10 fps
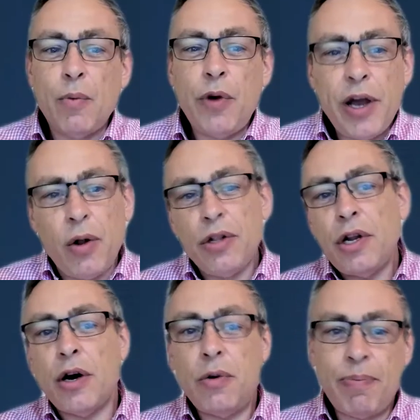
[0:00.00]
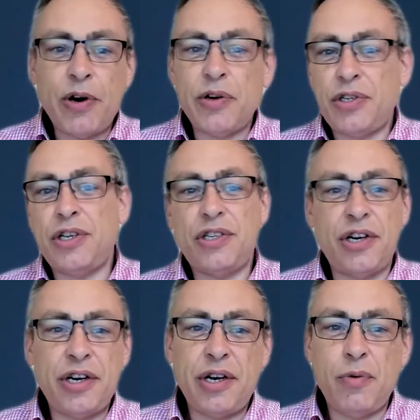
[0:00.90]
We all know Bose as
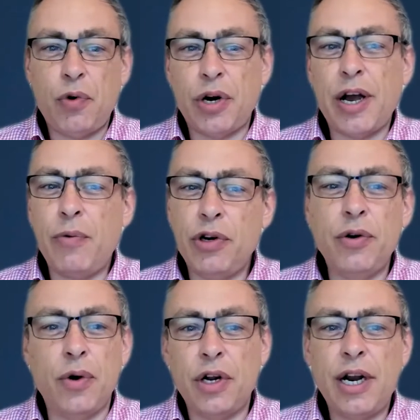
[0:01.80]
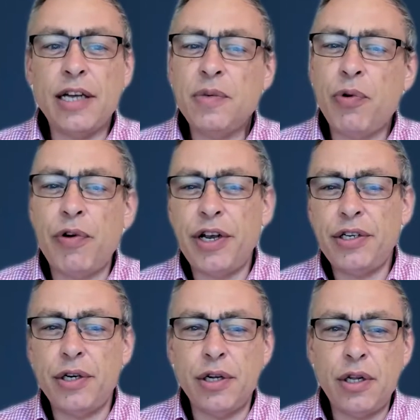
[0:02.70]
what I would call an
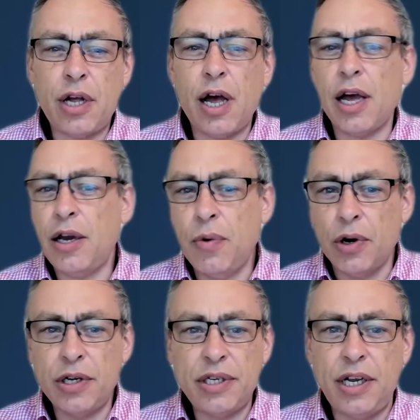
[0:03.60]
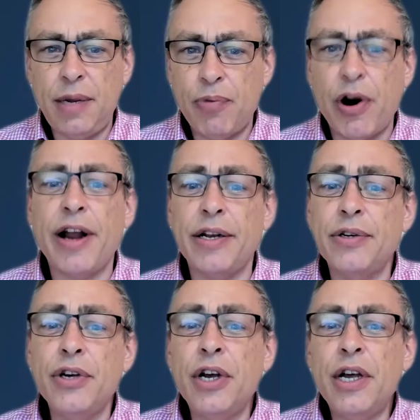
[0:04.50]
aspirational, high-quality
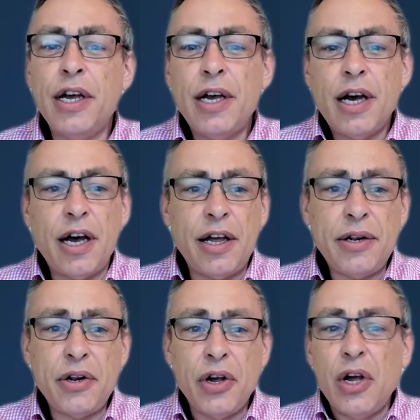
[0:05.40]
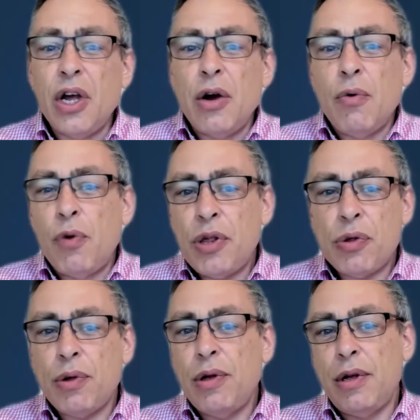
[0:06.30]
brand, and
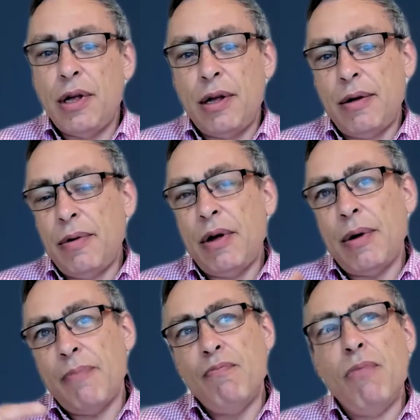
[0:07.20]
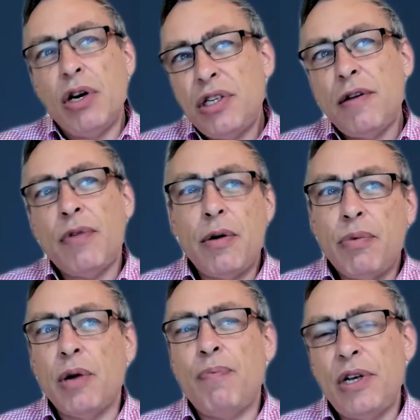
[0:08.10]
with most of
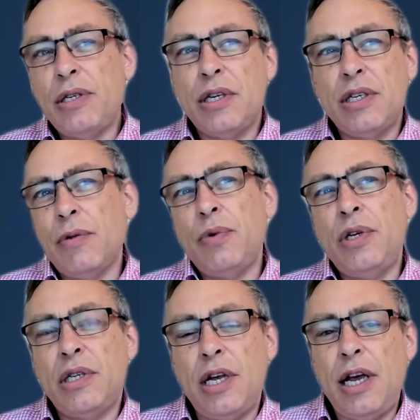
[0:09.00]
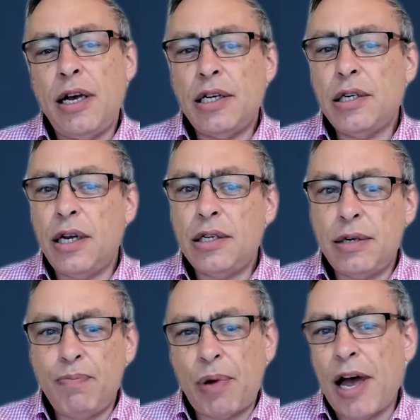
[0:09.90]
the business that we see
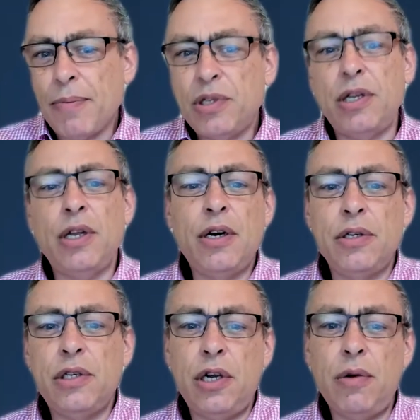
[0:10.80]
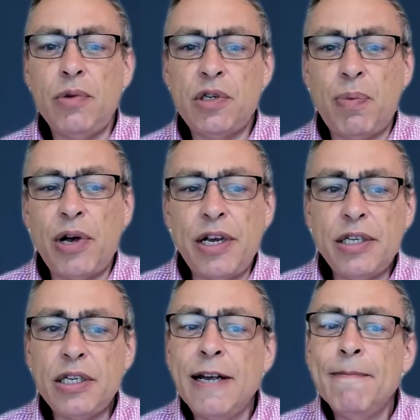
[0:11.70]
is perhaps in the consumer
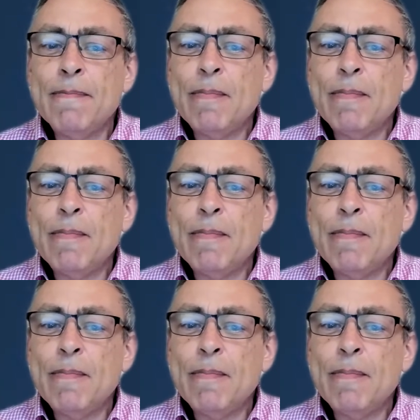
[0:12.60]
space.